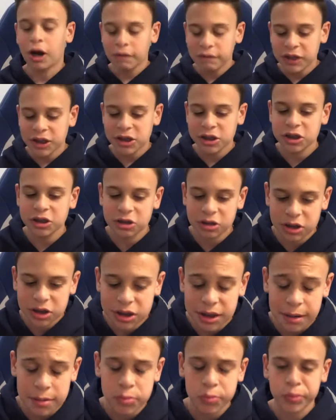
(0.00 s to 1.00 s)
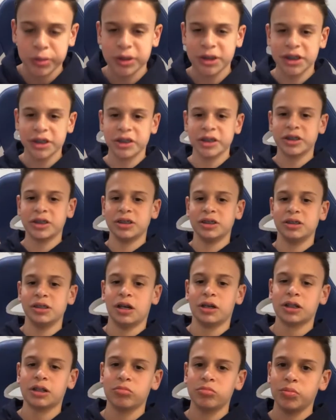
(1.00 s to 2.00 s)
Obviously, Kristaps Porzingis is
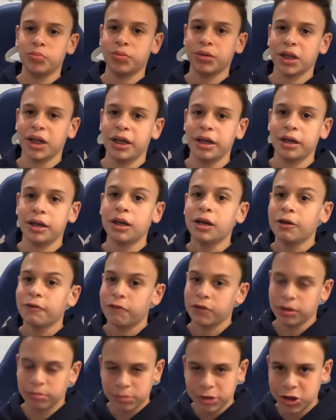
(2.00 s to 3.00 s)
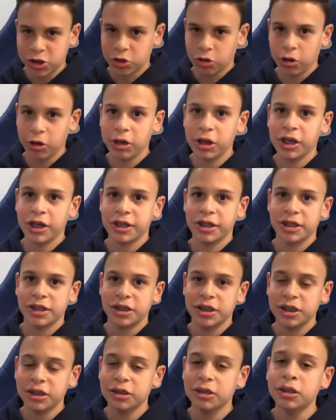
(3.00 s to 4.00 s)
not going to be playing for the majority of
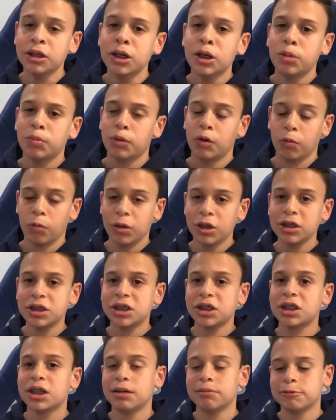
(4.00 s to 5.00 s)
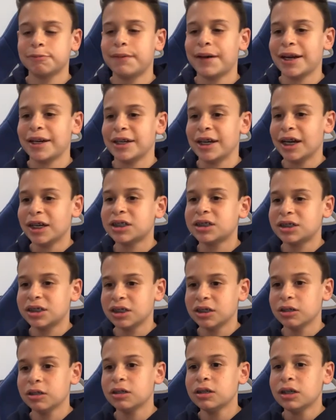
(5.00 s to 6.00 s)
this year. But once he comes back next
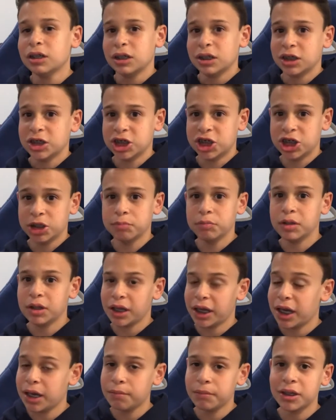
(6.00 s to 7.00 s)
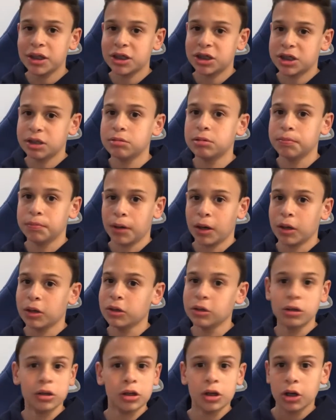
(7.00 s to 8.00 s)
year, him and Jimmy
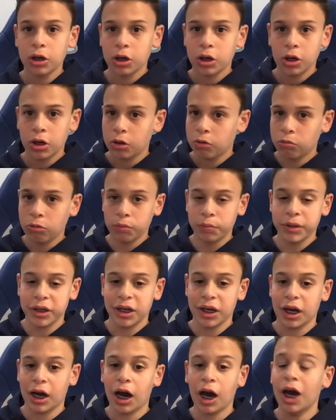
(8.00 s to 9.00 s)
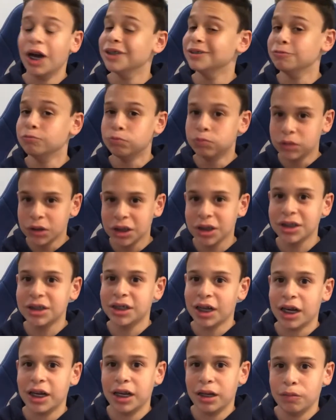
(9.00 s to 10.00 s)
Butler will be a really
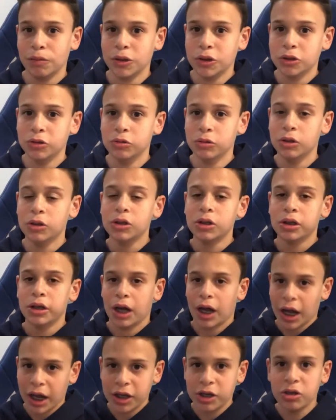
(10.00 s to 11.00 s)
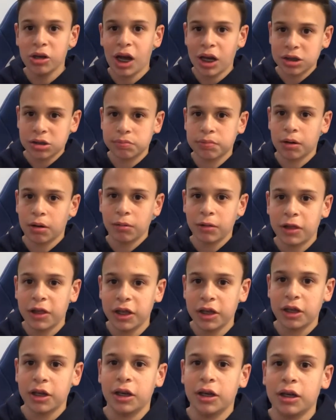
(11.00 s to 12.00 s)
dynamic duo. And you guys are probably
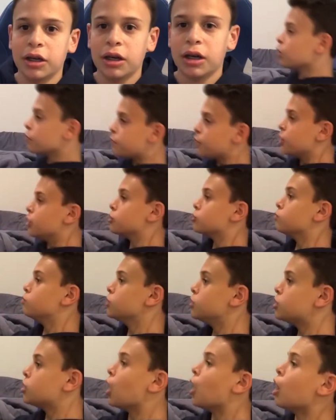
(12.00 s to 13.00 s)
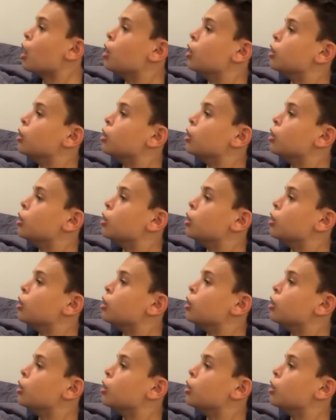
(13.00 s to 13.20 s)
thinking, what if he doesn't resign?